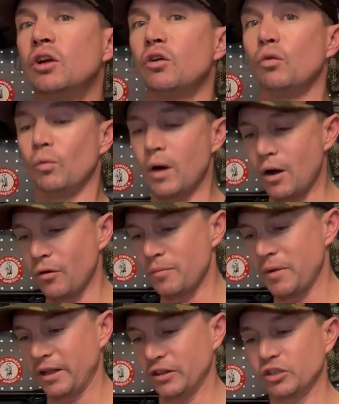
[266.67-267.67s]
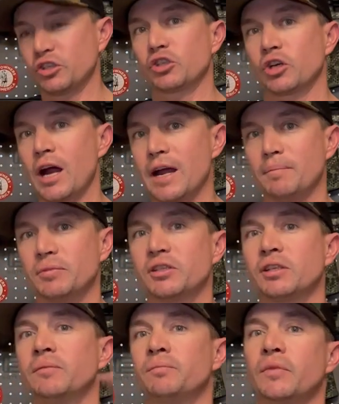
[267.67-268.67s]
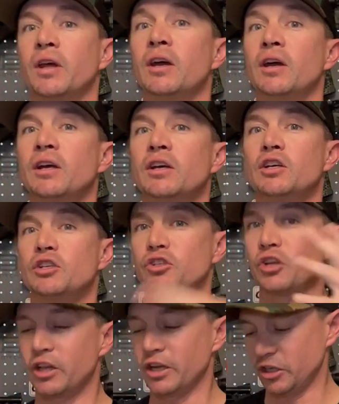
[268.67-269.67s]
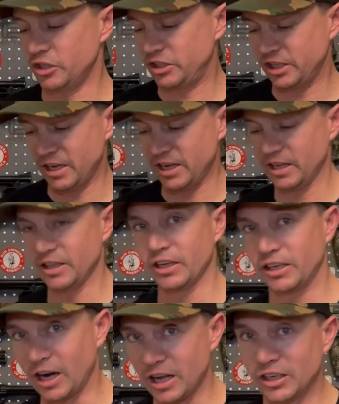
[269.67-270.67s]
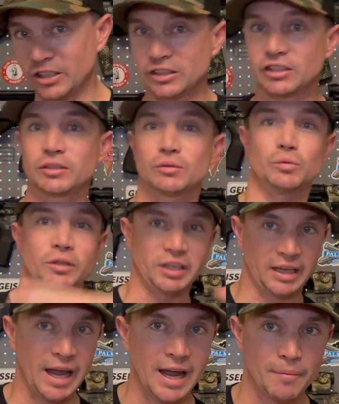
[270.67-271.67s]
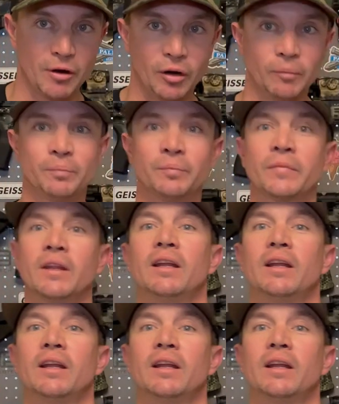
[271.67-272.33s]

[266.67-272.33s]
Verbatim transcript: while we make the stripes, so that you see the colors with the camo